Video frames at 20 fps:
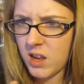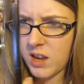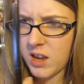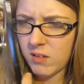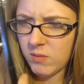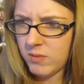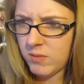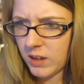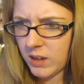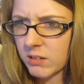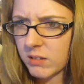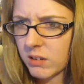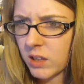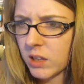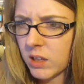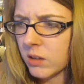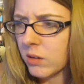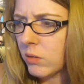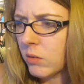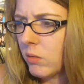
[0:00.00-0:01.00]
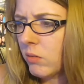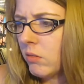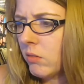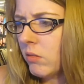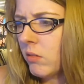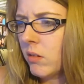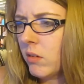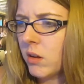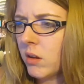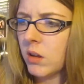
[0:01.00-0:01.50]
How dare you?
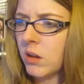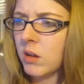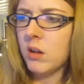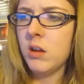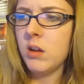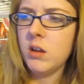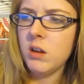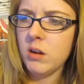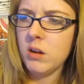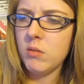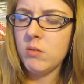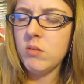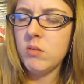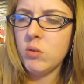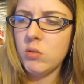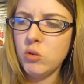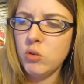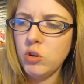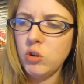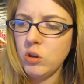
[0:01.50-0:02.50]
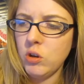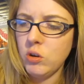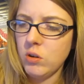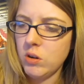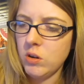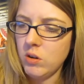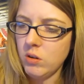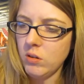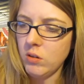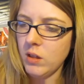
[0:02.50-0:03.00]
No one told you you
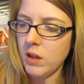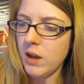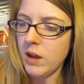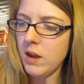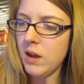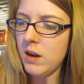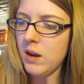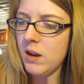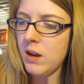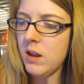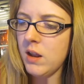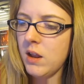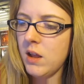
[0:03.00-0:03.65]
could do that.